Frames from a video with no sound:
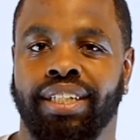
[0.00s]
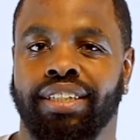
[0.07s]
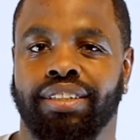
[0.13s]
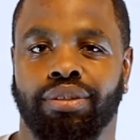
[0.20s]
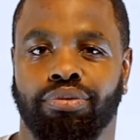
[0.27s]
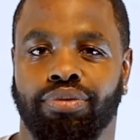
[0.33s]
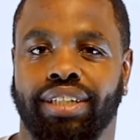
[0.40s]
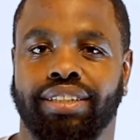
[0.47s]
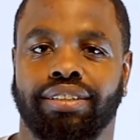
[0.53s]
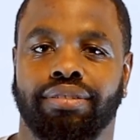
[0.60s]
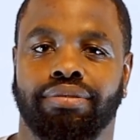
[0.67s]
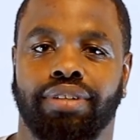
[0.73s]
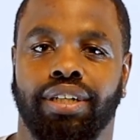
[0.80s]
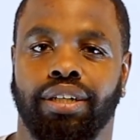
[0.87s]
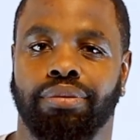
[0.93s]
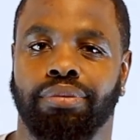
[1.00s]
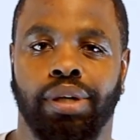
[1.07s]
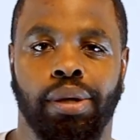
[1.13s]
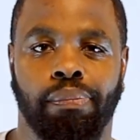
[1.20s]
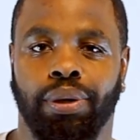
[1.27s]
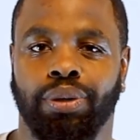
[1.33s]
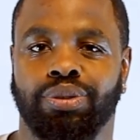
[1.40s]
the Wrestling Wrealm
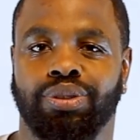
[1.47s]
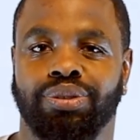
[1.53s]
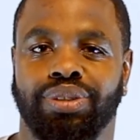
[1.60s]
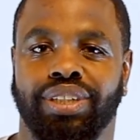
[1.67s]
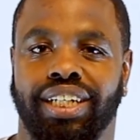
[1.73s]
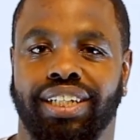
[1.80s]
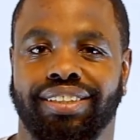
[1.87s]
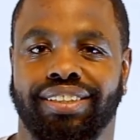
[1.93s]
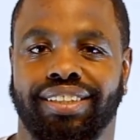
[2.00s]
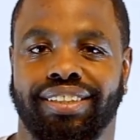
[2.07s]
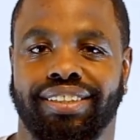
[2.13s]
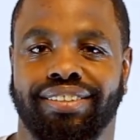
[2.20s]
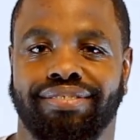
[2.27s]
posts new content.